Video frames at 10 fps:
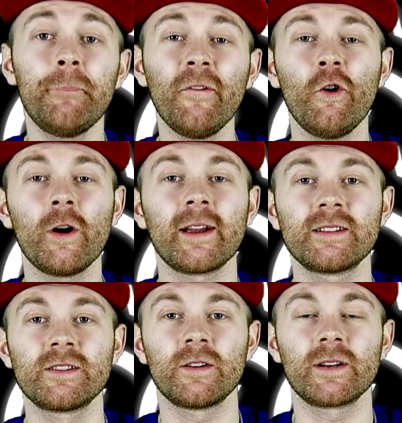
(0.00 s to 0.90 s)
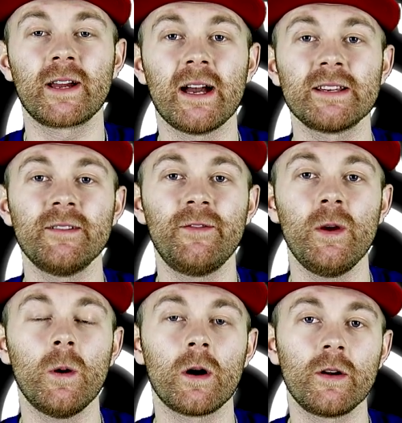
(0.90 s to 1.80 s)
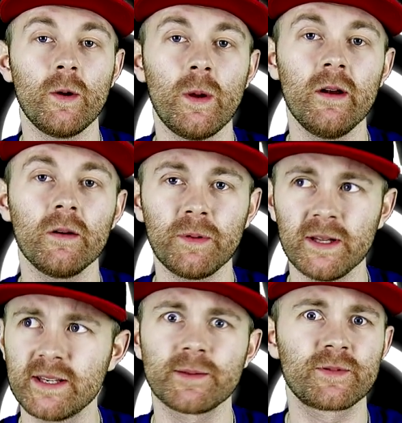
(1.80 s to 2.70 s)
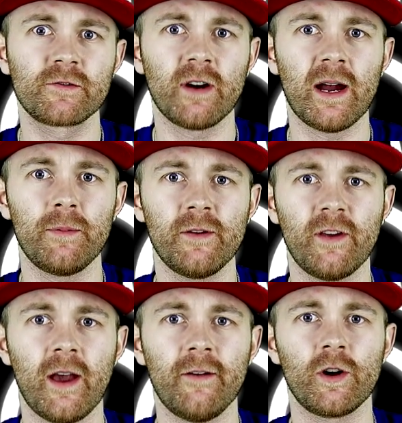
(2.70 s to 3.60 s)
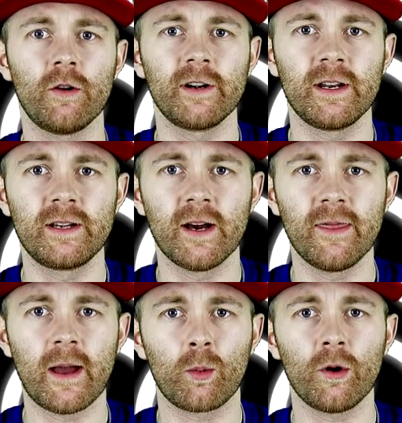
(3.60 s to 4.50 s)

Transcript: Before I get started, guys, if you are new here, please subscribe if you haven't already done that.